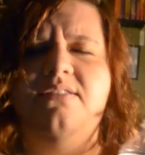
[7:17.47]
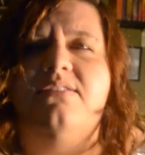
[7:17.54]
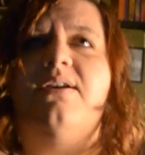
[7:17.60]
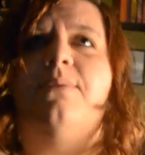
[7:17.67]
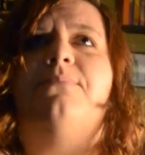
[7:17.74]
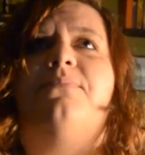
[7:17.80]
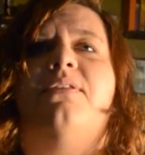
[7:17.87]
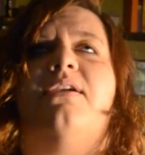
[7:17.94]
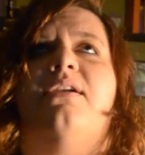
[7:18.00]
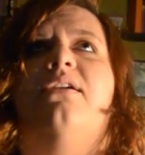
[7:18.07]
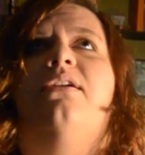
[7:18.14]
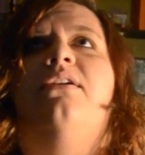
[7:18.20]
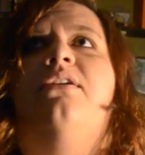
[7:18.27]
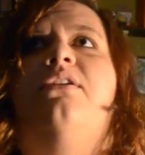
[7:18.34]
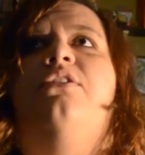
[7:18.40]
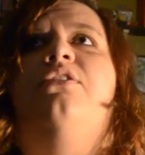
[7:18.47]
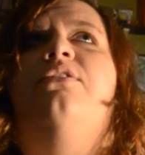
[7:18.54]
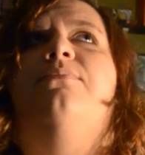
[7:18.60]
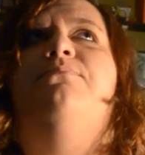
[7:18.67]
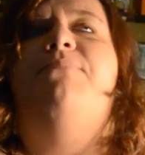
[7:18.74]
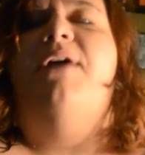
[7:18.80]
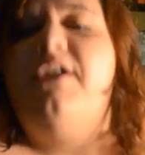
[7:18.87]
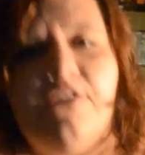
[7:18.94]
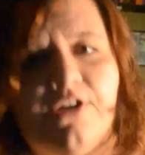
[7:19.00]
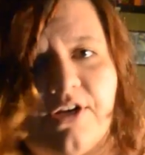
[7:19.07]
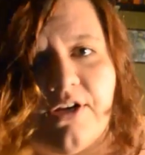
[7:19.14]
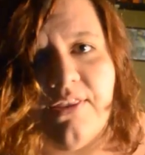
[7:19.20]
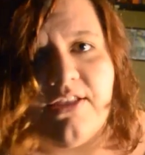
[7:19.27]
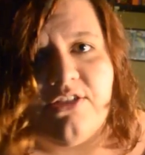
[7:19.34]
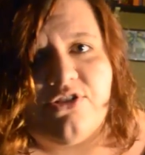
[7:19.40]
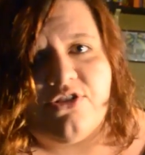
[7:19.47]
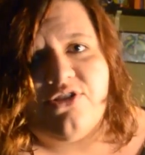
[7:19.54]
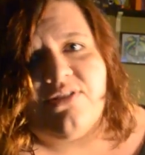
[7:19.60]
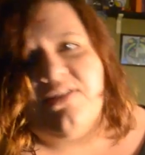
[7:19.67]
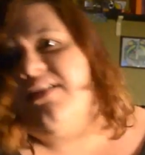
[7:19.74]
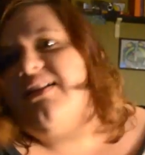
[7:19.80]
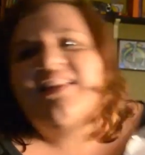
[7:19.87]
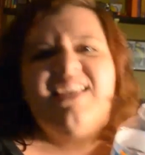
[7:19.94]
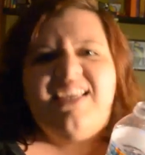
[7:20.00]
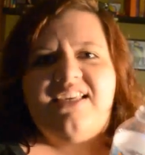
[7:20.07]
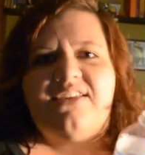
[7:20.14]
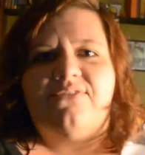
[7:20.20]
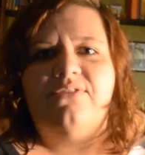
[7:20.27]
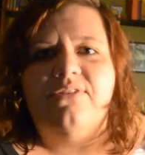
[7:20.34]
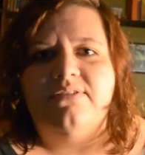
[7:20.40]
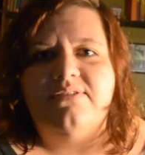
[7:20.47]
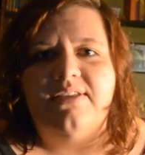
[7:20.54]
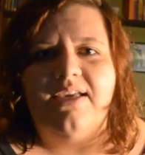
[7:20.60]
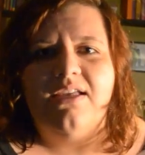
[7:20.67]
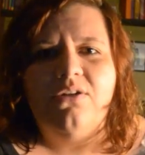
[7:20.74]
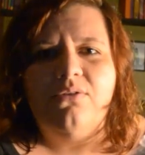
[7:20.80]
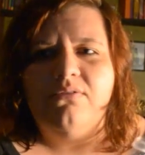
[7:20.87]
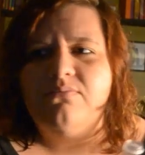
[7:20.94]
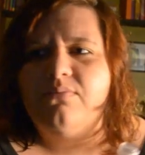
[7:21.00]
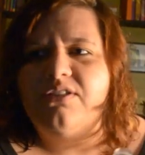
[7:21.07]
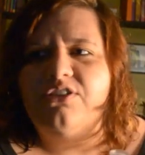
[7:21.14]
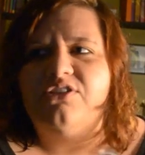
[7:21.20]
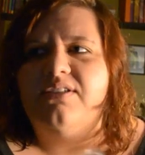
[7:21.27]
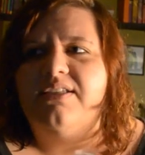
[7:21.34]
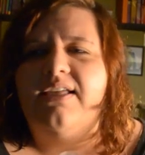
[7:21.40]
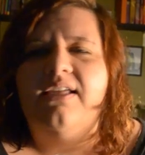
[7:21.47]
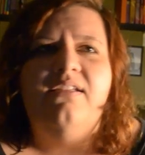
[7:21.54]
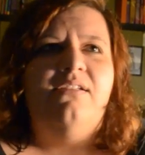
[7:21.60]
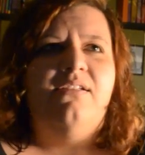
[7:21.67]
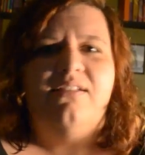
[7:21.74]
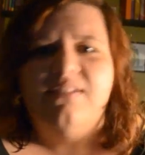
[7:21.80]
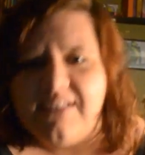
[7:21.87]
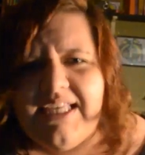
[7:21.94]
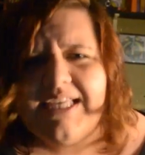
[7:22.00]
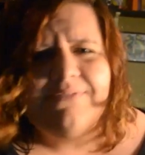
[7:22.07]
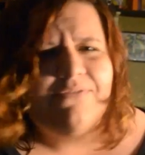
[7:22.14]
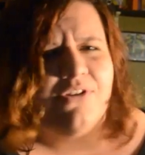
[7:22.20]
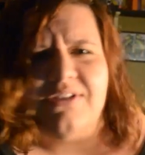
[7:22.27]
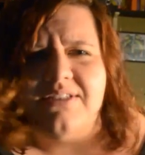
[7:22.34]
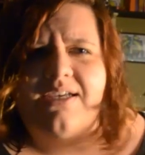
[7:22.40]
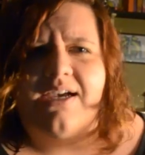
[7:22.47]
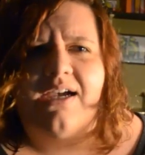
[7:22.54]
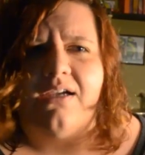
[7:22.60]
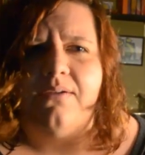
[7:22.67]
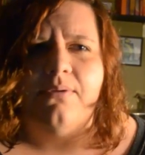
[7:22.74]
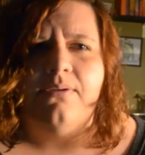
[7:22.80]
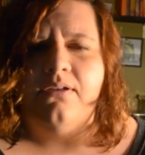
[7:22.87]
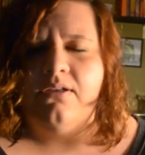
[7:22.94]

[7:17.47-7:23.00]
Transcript: something better than just to leave. It's like, I don't want to just like leave all the time.